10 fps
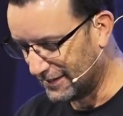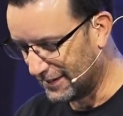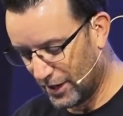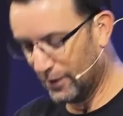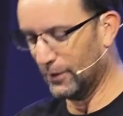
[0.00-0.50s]

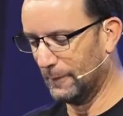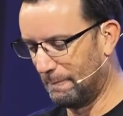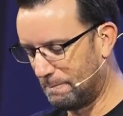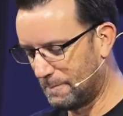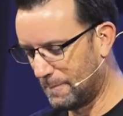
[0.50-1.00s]
You.
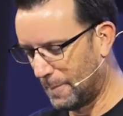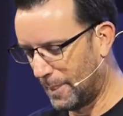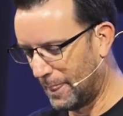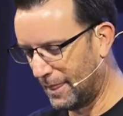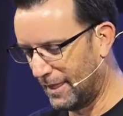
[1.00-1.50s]

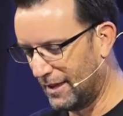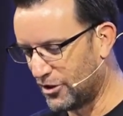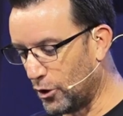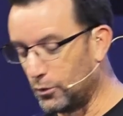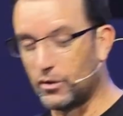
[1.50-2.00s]

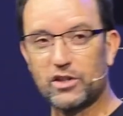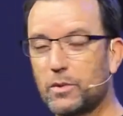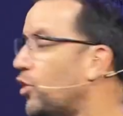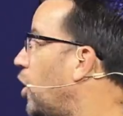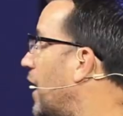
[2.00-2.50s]
So, this
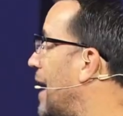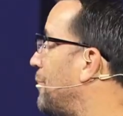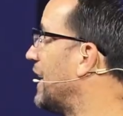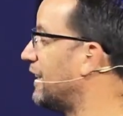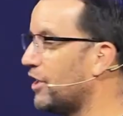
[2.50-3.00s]
was all
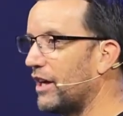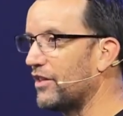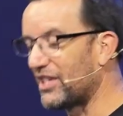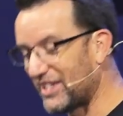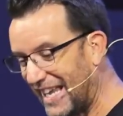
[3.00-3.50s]
happening during
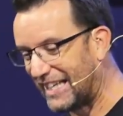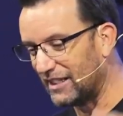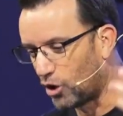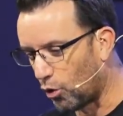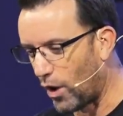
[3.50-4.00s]
the
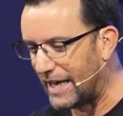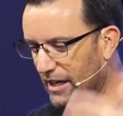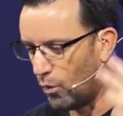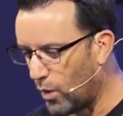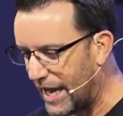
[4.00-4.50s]
Second Great
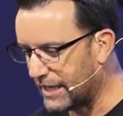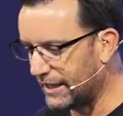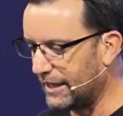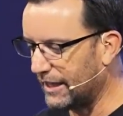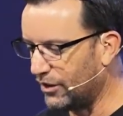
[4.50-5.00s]

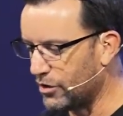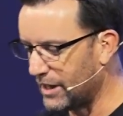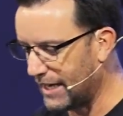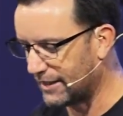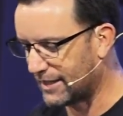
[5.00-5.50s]
Awakening in the
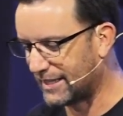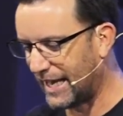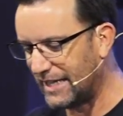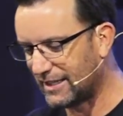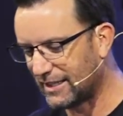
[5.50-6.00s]
United
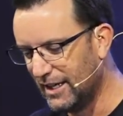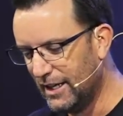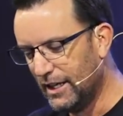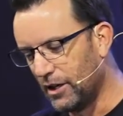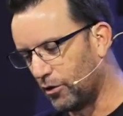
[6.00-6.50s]
States
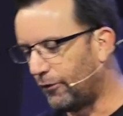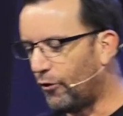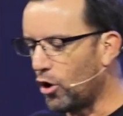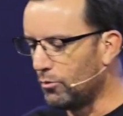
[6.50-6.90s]
reform